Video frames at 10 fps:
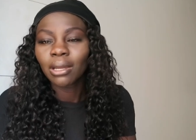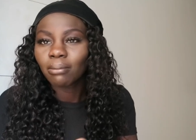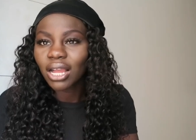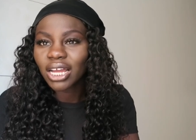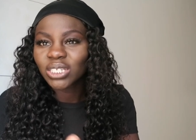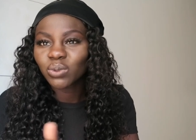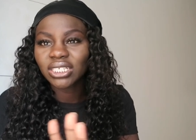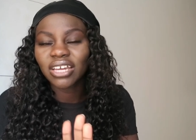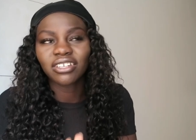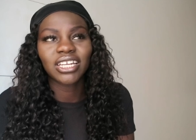My cousin was
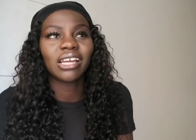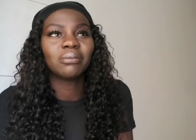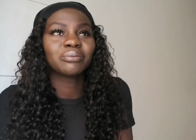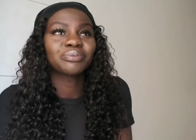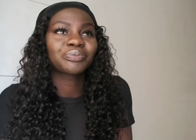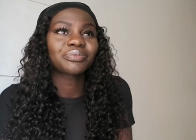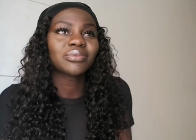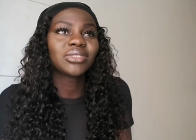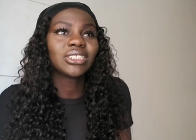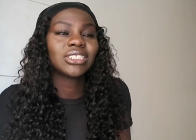there at the time.
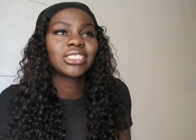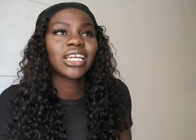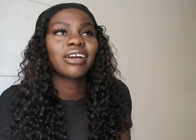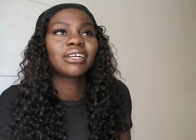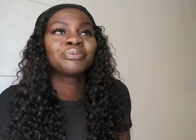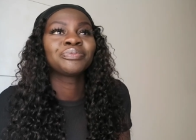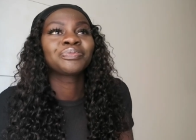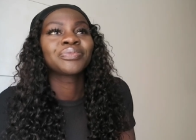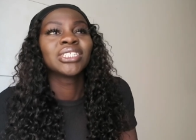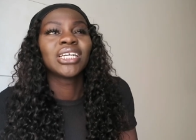So
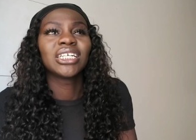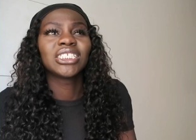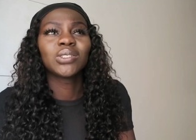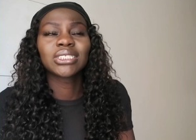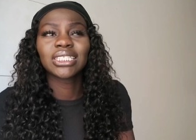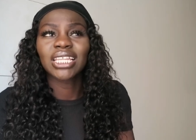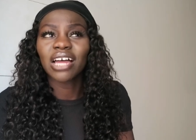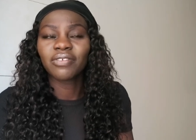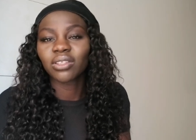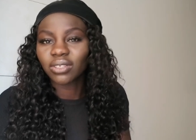she was
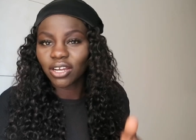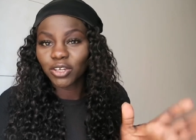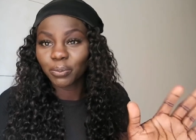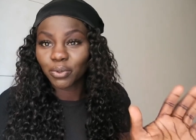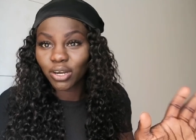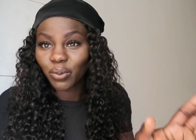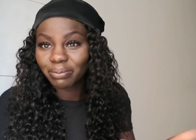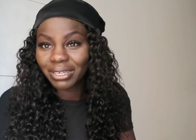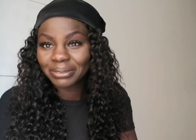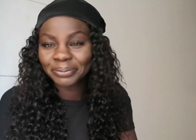laughing, going, I got to put her with me.